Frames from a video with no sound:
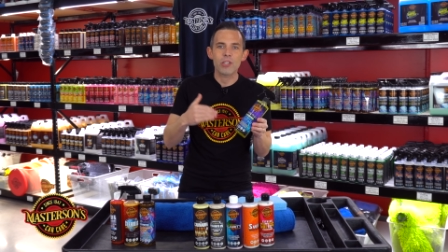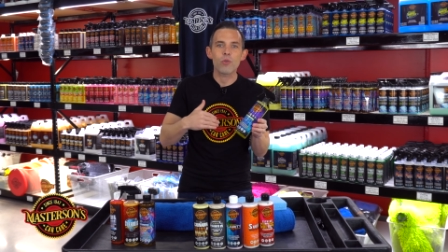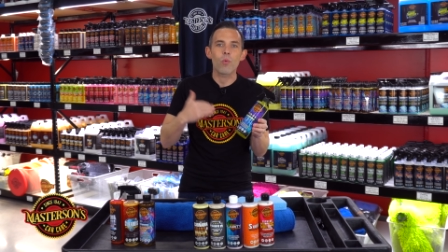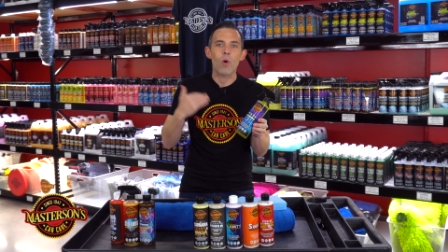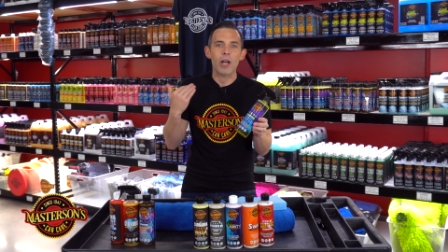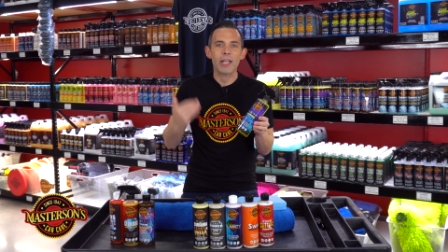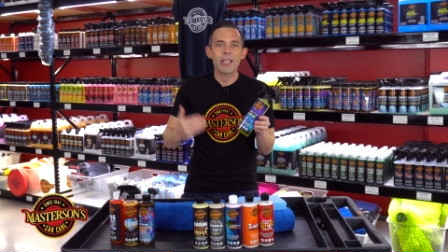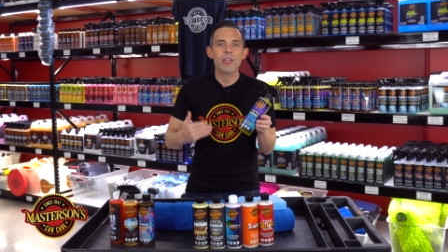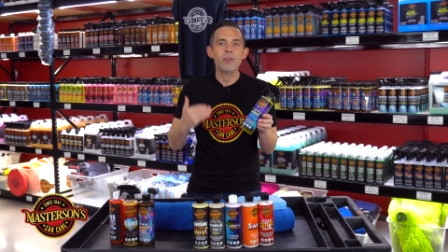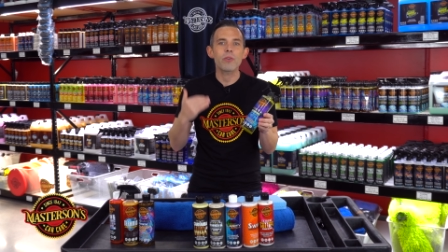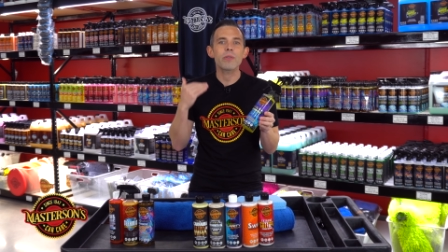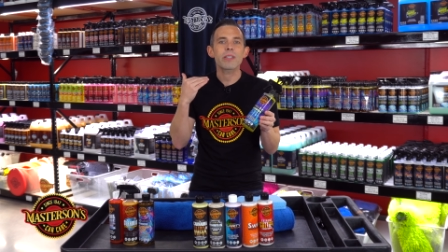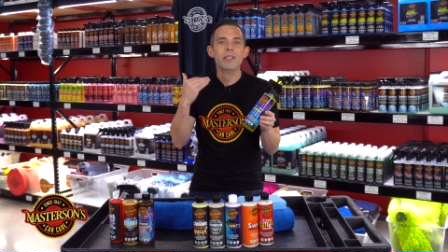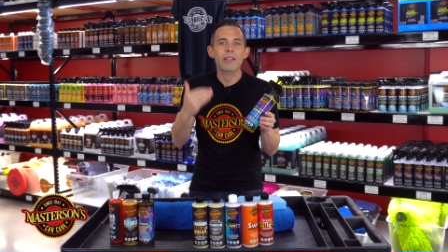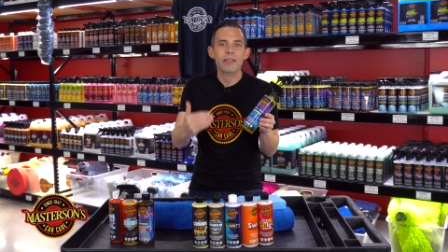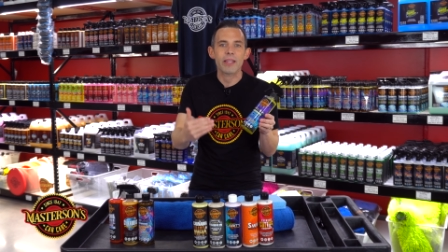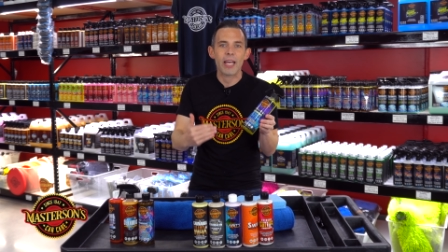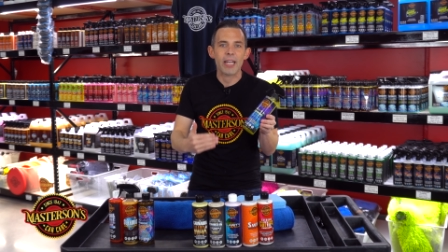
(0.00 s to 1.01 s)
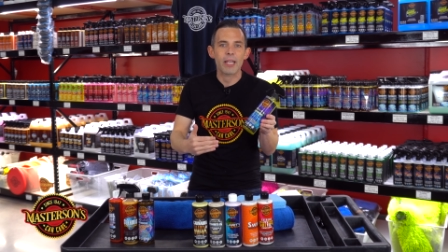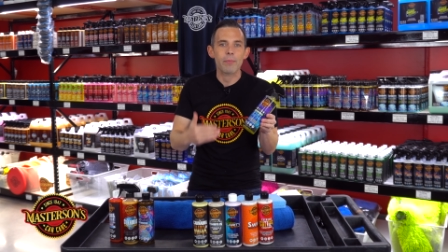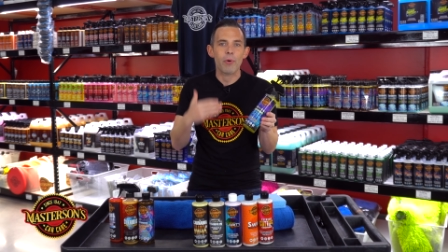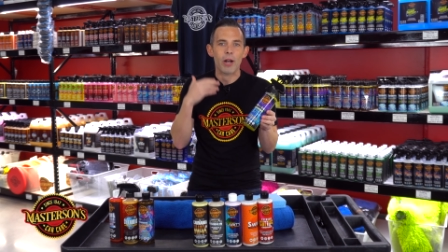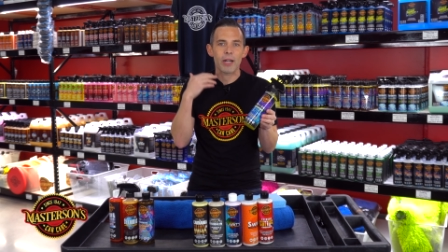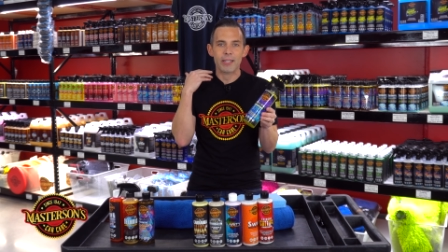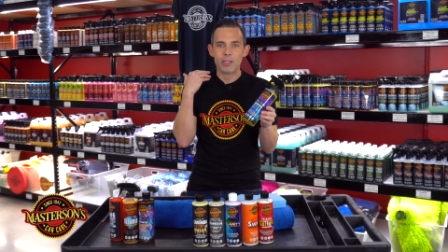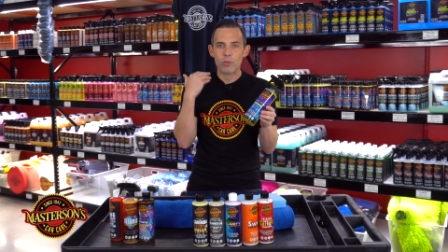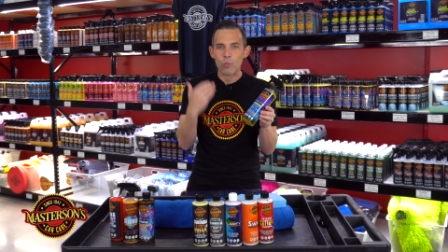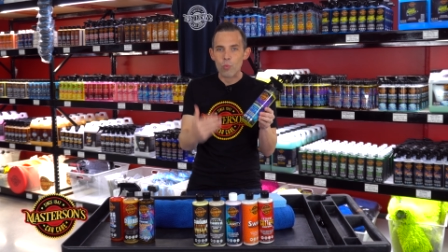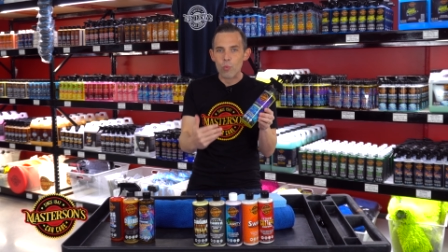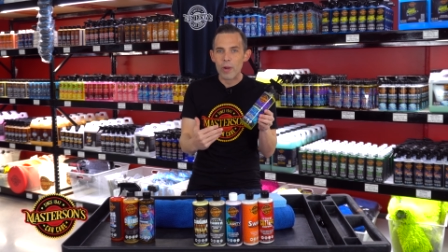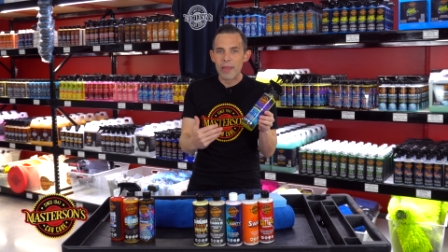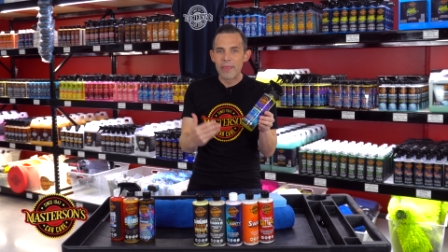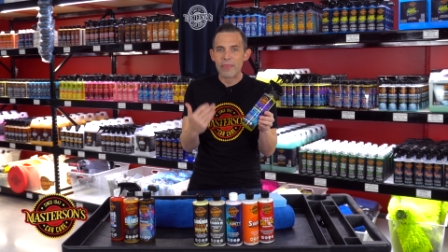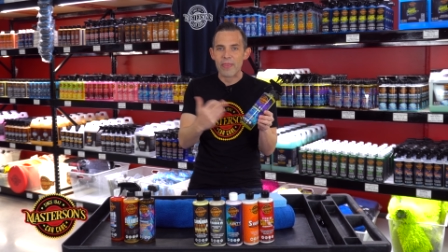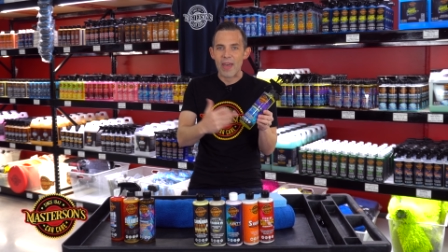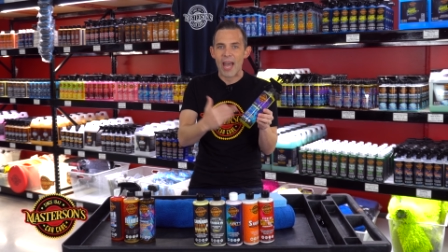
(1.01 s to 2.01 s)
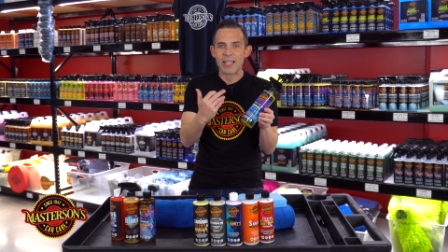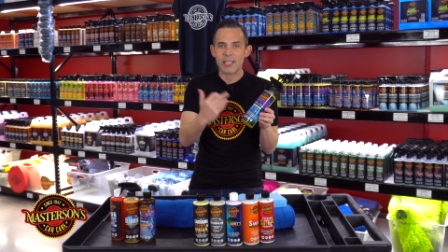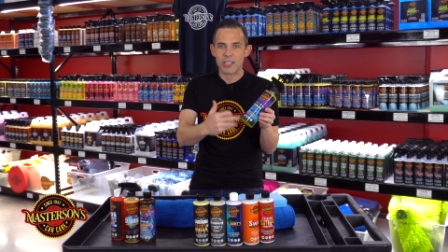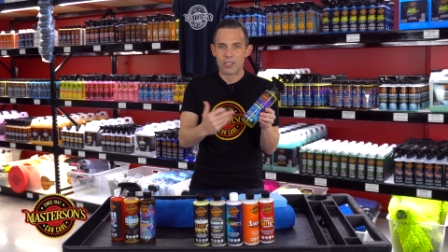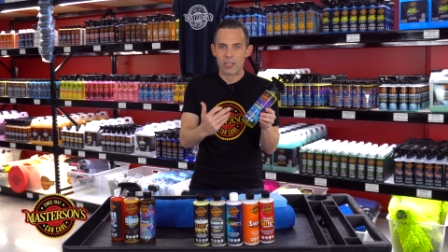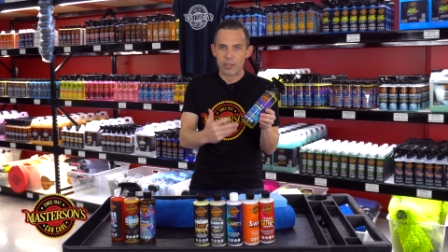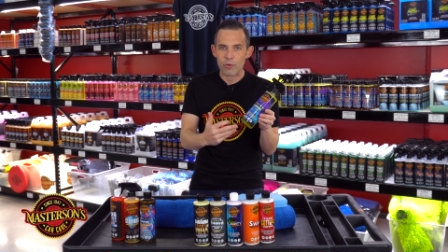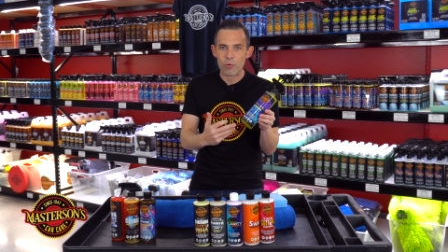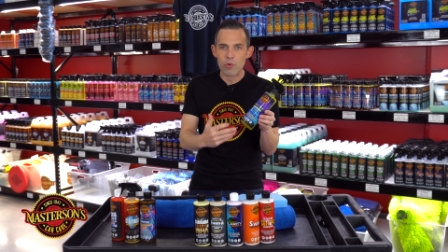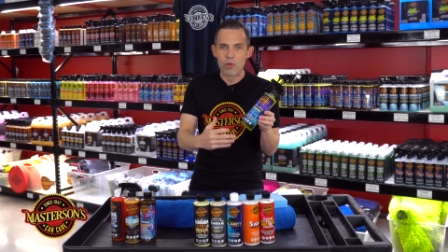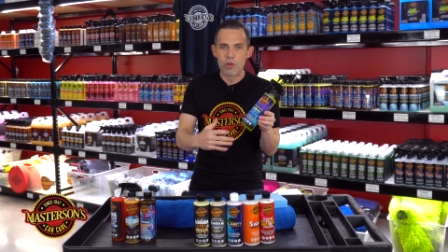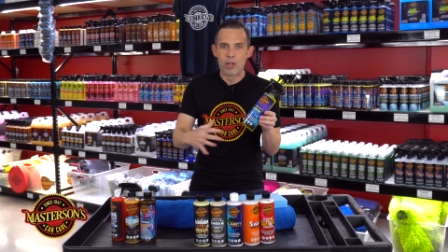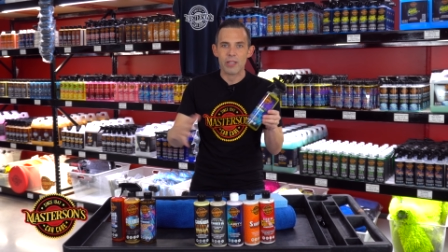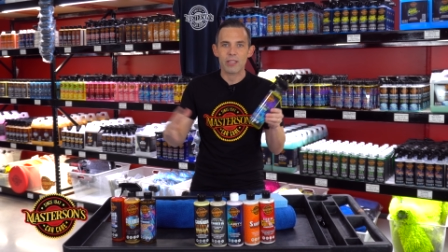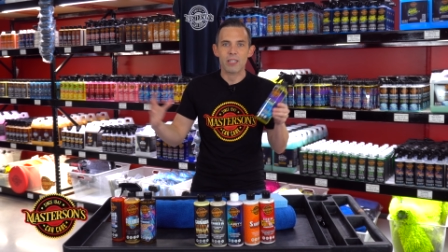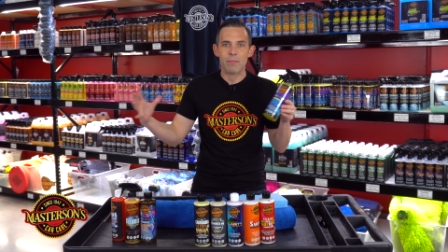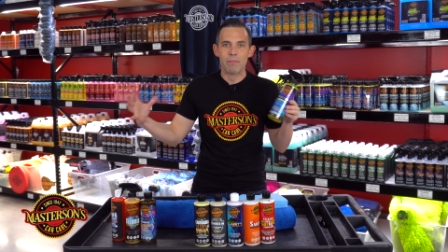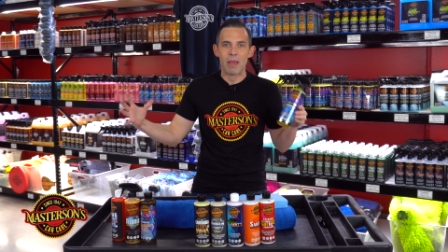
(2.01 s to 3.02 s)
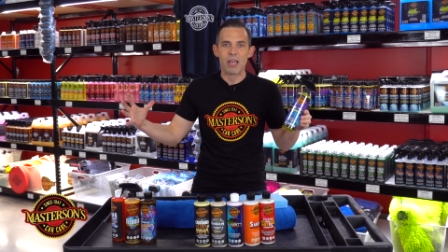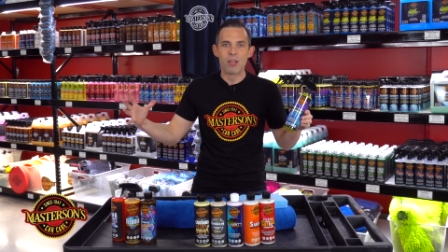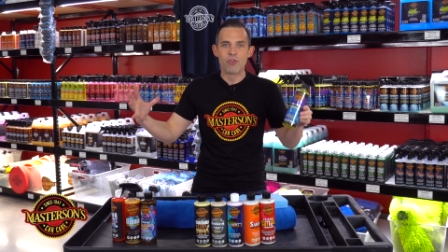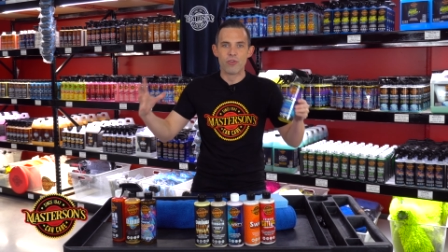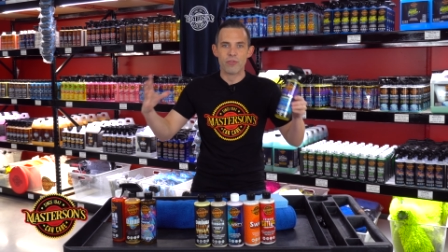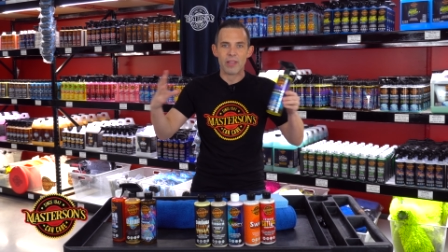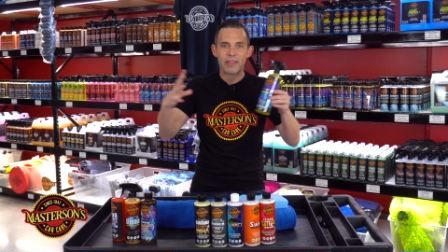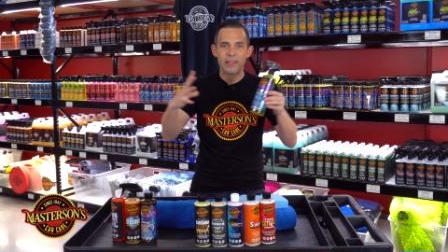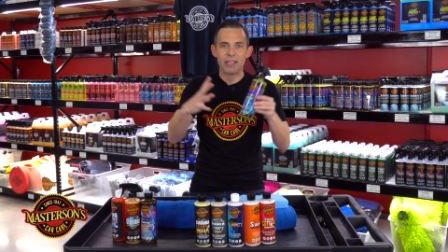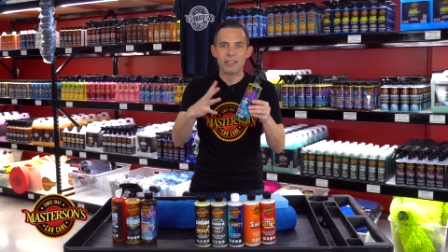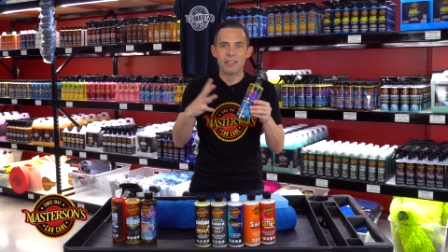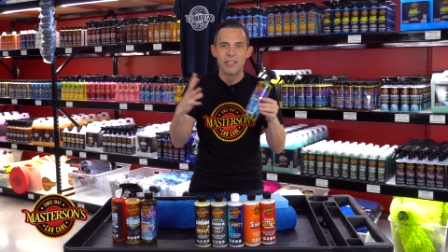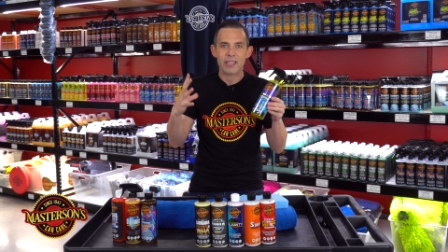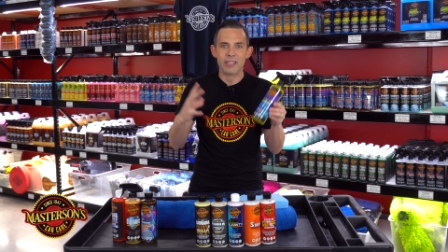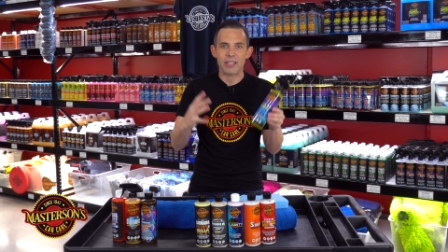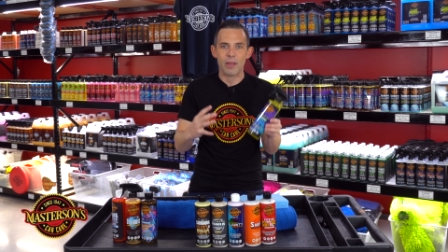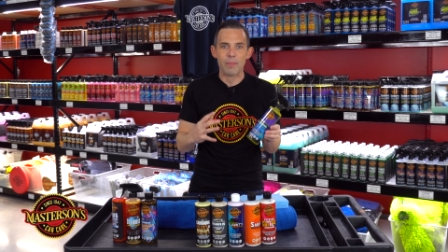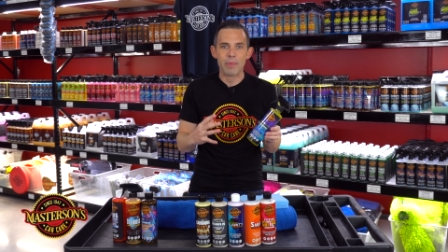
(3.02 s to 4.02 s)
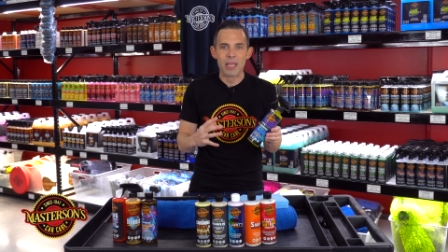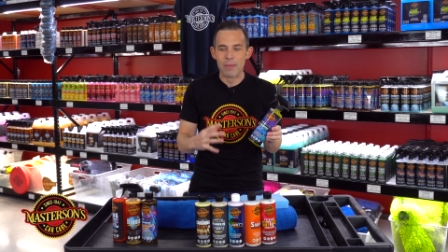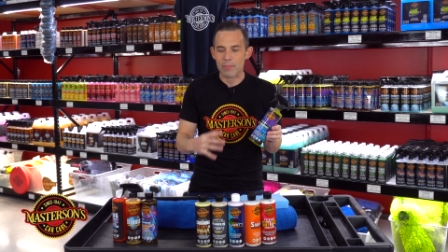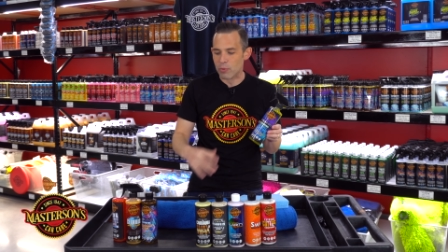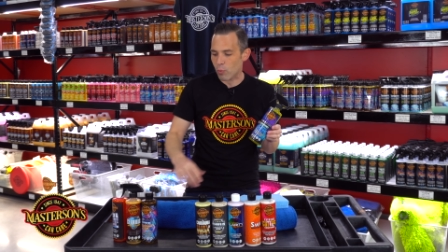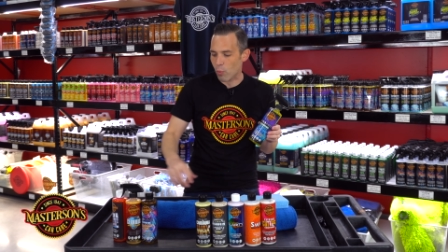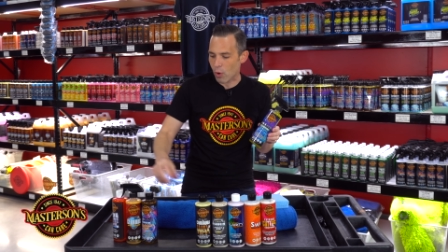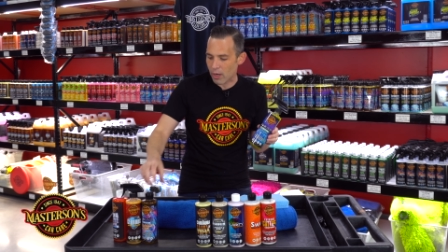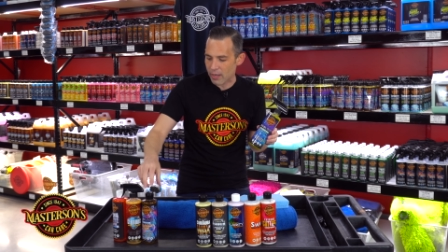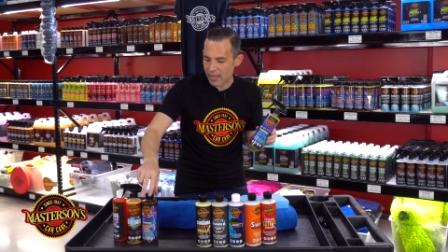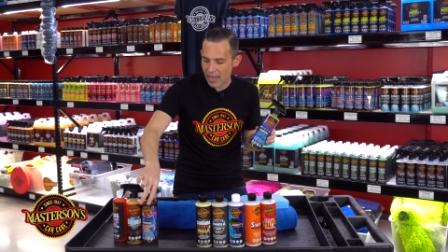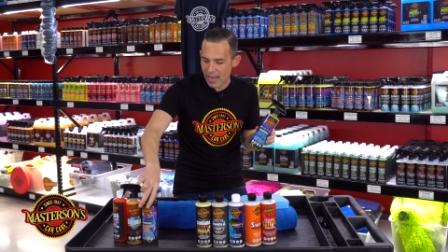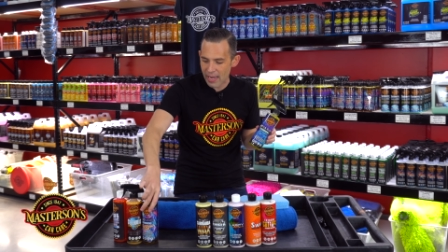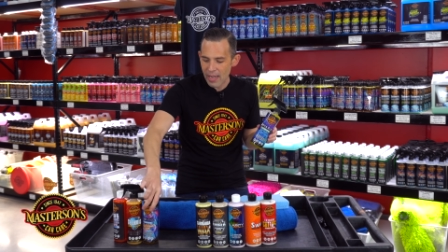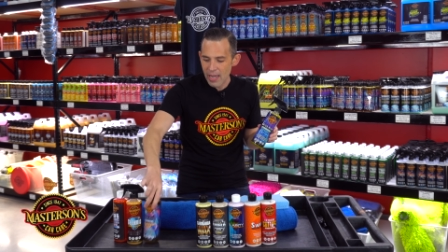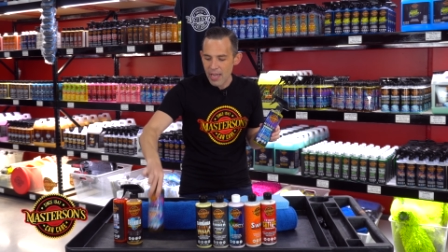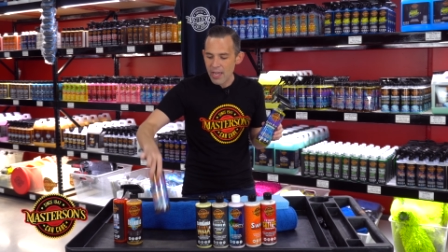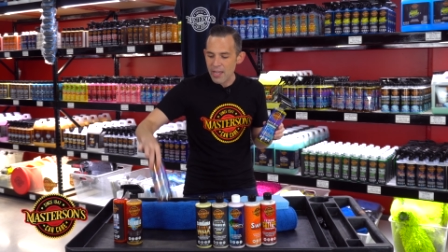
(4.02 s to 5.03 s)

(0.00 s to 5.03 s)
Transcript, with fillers: You wanna use synthetic products with that solution to make sure that the system keeps working.